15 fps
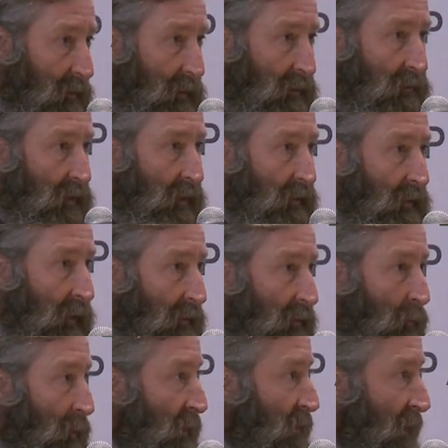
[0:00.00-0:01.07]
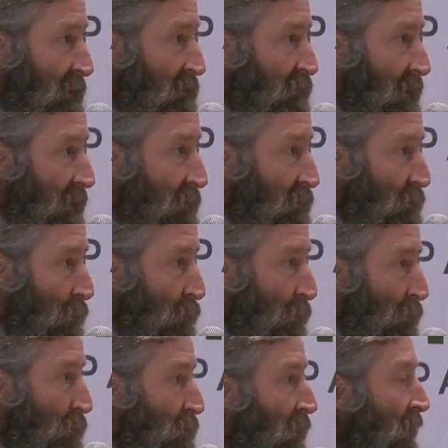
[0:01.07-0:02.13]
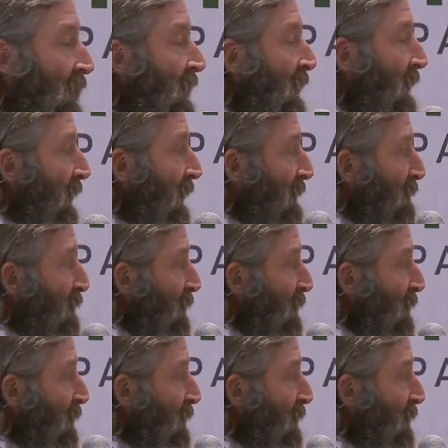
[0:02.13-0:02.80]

things like that, that we classify as supers. In